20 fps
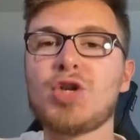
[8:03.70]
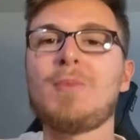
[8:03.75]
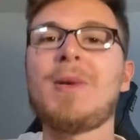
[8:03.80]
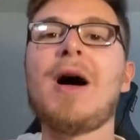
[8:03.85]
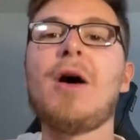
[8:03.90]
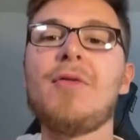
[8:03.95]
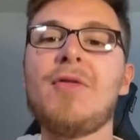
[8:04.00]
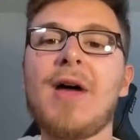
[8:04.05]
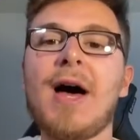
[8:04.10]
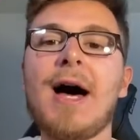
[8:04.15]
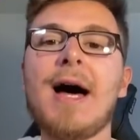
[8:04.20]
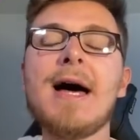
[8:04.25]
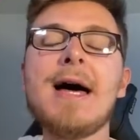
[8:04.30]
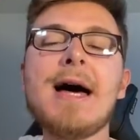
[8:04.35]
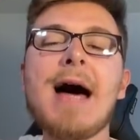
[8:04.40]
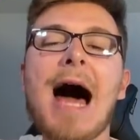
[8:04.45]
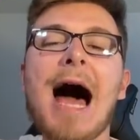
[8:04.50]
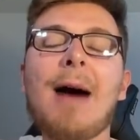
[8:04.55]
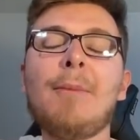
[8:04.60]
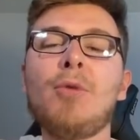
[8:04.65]
about that.
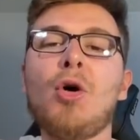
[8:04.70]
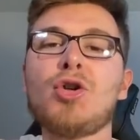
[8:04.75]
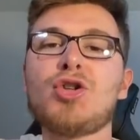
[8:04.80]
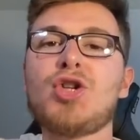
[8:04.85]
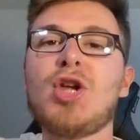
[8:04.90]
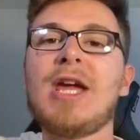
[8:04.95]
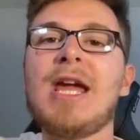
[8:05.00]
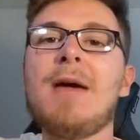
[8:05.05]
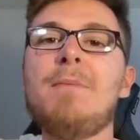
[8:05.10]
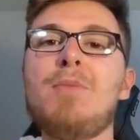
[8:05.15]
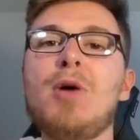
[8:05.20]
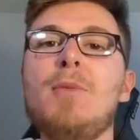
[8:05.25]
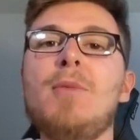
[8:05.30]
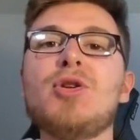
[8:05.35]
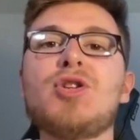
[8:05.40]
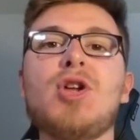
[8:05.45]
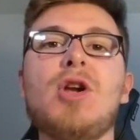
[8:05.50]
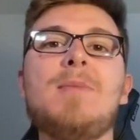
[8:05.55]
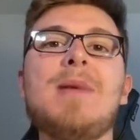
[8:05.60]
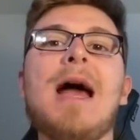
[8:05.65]
I'm not saying Mbeumo
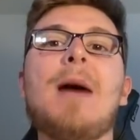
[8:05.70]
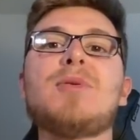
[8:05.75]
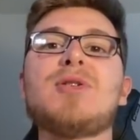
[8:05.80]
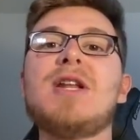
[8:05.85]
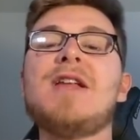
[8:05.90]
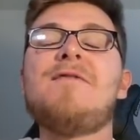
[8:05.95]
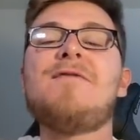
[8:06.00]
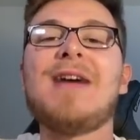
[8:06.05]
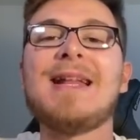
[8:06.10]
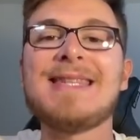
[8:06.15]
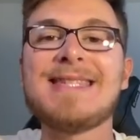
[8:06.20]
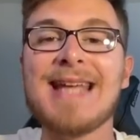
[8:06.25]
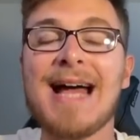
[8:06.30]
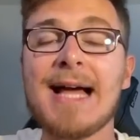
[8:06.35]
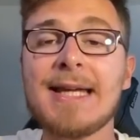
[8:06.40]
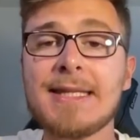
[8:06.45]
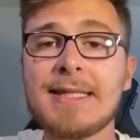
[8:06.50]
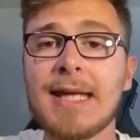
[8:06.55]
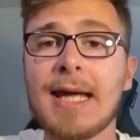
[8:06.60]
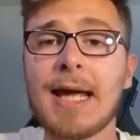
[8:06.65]
is going to be absolutely
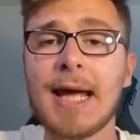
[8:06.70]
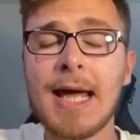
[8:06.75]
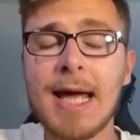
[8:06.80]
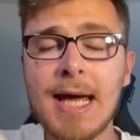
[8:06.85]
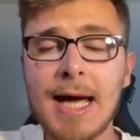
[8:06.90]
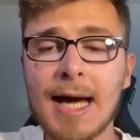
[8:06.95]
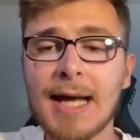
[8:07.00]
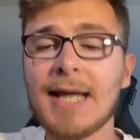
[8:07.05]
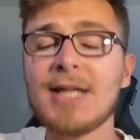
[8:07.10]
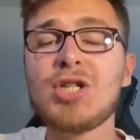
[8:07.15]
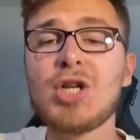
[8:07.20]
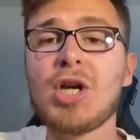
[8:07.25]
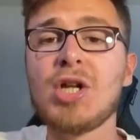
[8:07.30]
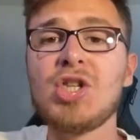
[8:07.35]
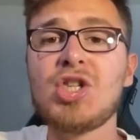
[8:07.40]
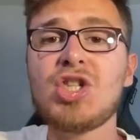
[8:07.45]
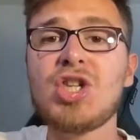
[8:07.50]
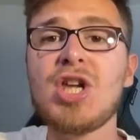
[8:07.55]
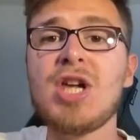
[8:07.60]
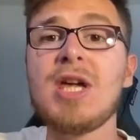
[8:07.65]
fantastic. And as you
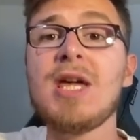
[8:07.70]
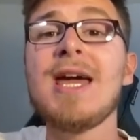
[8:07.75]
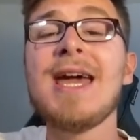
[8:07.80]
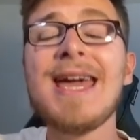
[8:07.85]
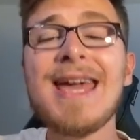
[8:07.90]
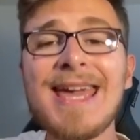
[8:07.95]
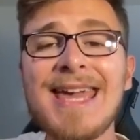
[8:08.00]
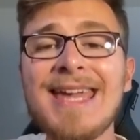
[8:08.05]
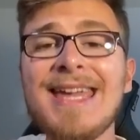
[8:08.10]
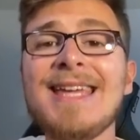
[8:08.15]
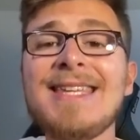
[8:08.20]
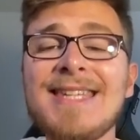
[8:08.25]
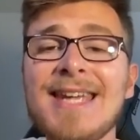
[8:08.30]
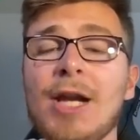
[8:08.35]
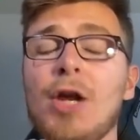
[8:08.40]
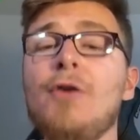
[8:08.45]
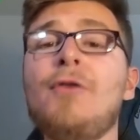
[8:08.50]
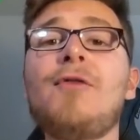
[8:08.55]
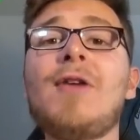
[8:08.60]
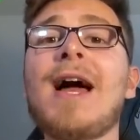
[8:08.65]
can see, he is
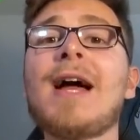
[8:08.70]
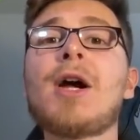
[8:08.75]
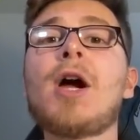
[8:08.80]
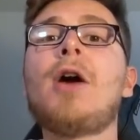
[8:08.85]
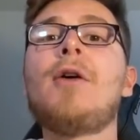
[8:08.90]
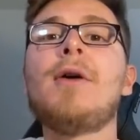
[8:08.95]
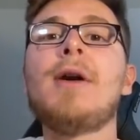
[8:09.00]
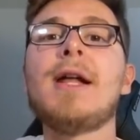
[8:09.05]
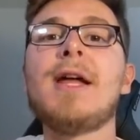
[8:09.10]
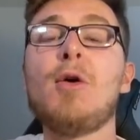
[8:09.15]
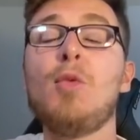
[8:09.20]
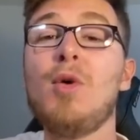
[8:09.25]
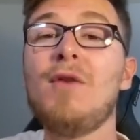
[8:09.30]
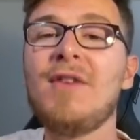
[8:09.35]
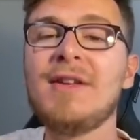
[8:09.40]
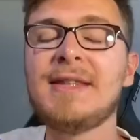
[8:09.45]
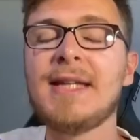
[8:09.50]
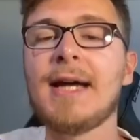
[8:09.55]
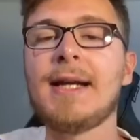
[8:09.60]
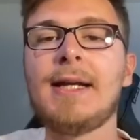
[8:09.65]
yellow flag currently with
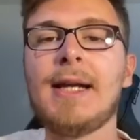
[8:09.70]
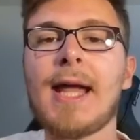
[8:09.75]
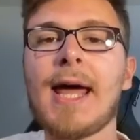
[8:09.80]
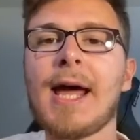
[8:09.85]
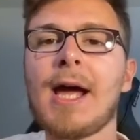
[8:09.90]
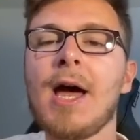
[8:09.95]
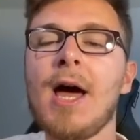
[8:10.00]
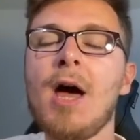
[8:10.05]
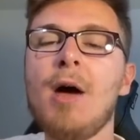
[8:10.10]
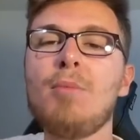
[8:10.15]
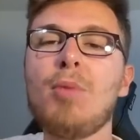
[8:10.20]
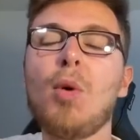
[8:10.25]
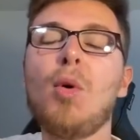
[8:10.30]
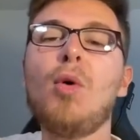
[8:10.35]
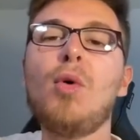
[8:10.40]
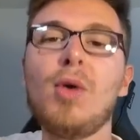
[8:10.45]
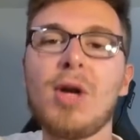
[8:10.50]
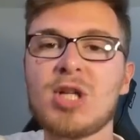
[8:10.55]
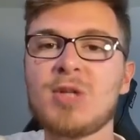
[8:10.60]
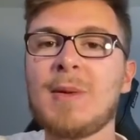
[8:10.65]
a dead leg, but we're
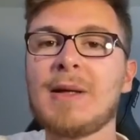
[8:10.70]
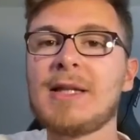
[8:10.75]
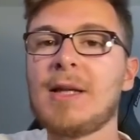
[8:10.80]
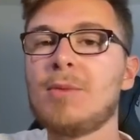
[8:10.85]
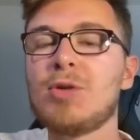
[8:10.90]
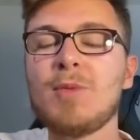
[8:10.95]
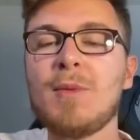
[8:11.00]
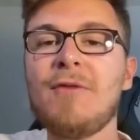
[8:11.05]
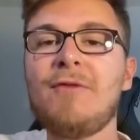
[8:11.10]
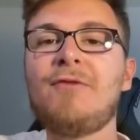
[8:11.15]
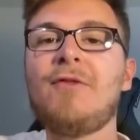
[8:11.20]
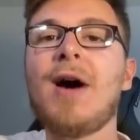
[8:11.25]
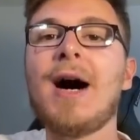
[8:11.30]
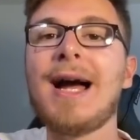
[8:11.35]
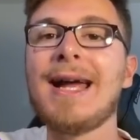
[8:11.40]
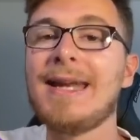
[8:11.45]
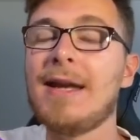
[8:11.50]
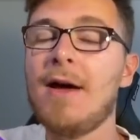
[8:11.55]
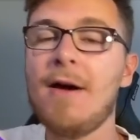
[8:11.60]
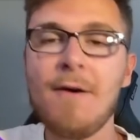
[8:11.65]
all expecting him to be
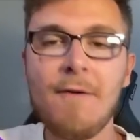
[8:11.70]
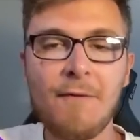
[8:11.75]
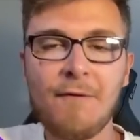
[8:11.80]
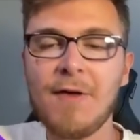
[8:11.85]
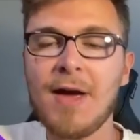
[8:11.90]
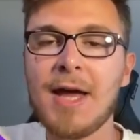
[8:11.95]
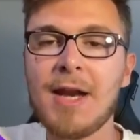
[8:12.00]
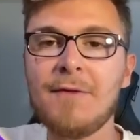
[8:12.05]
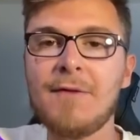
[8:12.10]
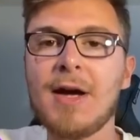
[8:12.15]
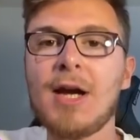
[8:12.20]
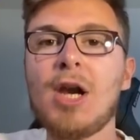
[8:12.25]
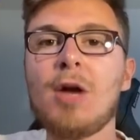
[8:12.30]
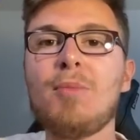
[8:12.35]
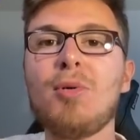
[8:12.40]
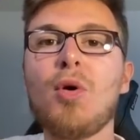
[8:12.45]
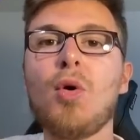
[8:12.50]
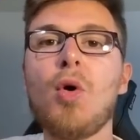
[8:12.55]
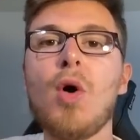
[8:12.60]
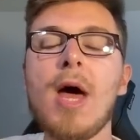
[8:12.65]
fine, fit and
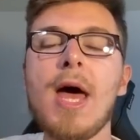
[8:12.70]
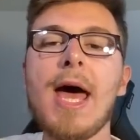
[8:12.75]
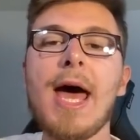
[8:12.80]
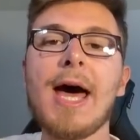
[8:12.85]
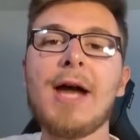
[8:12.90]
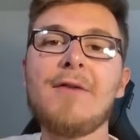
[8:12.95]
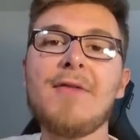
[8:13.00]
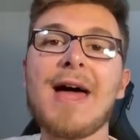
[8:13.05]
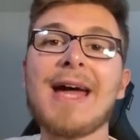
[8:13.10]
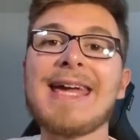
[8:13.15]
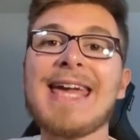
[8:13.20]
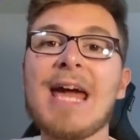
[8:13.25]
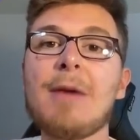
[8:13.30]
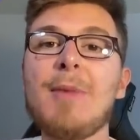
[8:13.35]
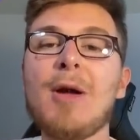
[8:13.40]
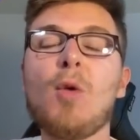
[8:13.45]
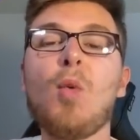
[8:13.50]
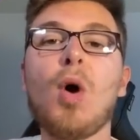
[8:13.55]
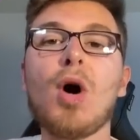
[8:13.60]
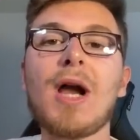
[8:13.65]
available ahead of that Game
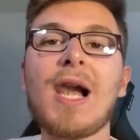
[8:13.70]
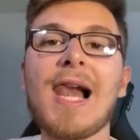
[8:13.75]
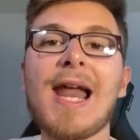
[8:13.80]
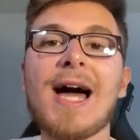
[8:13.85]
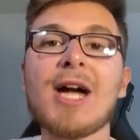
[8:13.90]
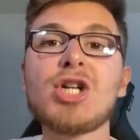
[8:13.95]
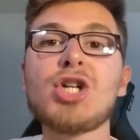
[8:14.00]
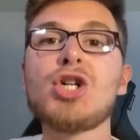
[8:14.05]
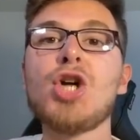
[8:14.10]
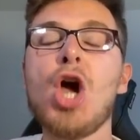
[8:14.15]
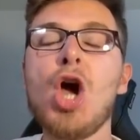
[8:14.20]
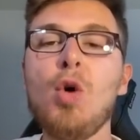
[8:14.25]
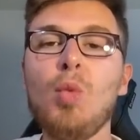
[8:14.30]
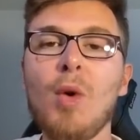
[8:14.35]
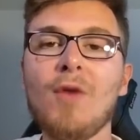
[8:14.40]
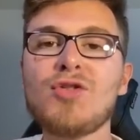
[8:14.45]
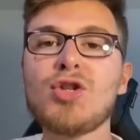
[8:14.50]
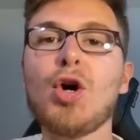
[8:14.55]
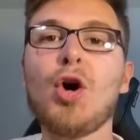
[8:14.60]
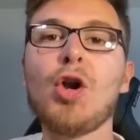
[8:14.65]
Week 1 clash
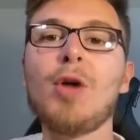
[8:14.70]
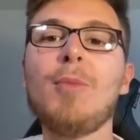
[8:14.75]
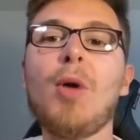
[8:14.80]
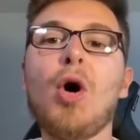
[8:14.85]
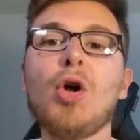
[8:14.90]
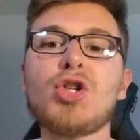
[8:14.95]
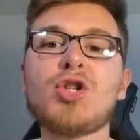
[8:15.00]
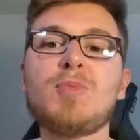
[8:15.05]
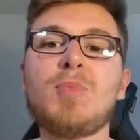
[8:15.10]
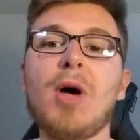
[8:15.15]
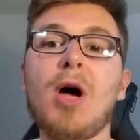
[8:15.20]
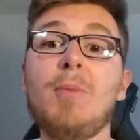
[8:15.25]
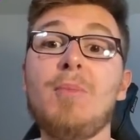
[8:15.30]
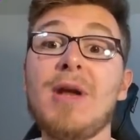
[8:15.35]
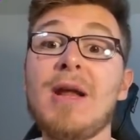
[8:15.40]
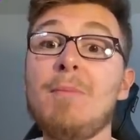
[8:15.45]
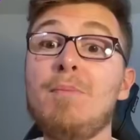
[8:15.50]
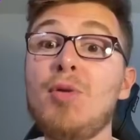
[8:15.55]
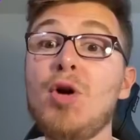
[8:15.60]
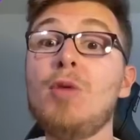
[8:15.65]
with Tottenham Hotspur.
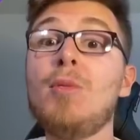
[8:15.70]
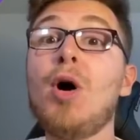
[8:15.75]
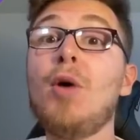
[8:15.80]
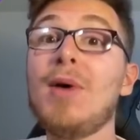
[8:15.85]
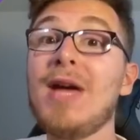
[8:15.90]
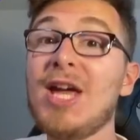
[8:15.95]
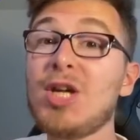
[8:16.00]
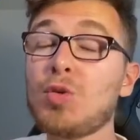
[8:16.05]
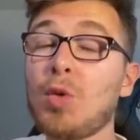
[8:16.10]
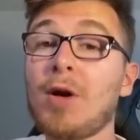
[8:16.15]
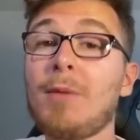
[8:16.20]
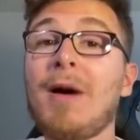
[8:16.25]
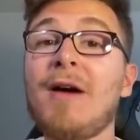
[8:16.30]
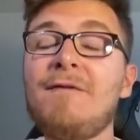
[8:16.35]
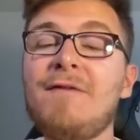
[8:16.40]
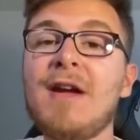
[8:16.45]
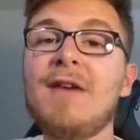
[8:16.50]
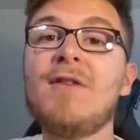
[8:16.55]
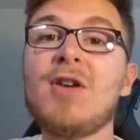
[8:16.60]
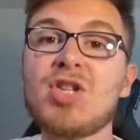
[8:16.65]
But Mbeumo is one of my
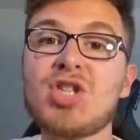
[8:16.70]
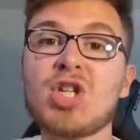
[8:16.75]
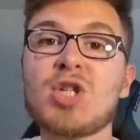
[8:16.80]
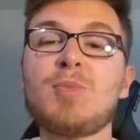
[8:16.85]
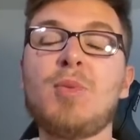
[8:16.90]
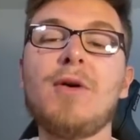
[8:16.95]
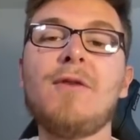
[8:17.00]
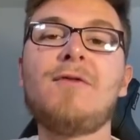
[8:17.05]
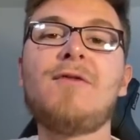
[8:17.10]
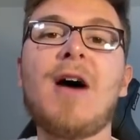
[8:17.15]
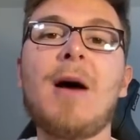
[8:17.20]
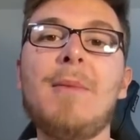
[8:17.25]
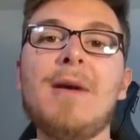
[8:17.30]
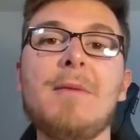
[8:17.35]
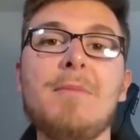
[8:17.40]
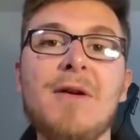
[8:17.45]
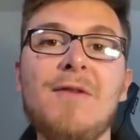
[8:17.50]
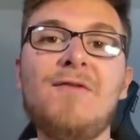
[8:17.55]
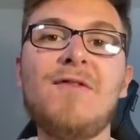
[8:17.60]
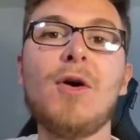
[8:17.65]
favourite 6.5
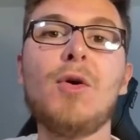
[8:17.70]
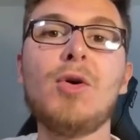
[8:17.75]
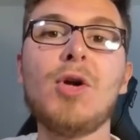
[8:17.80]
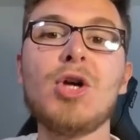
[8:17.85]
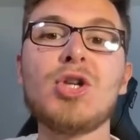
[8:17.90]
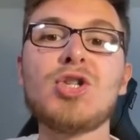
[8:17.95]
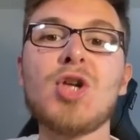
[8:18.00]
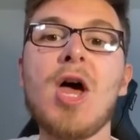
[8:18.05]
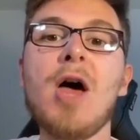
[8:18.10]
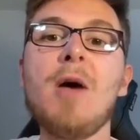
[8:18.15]
million midfielders,